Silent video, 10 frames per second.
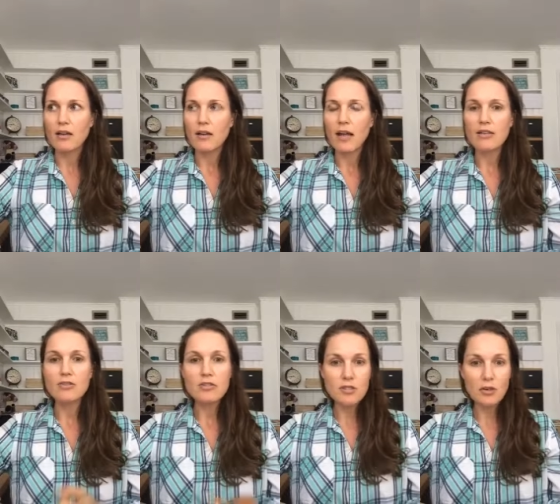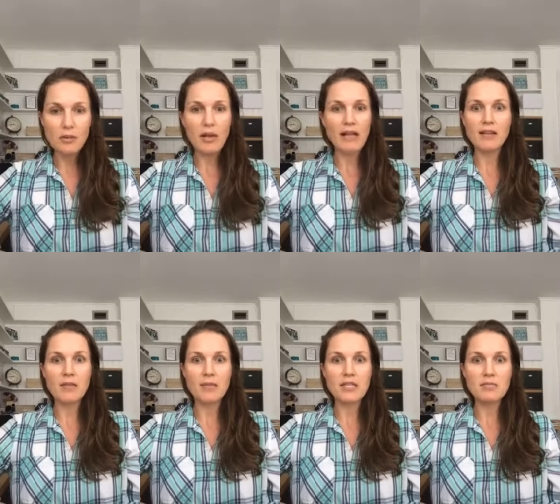and you still get paid
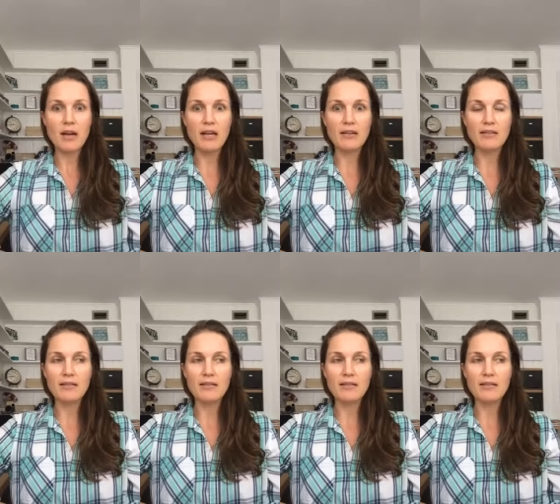that much money.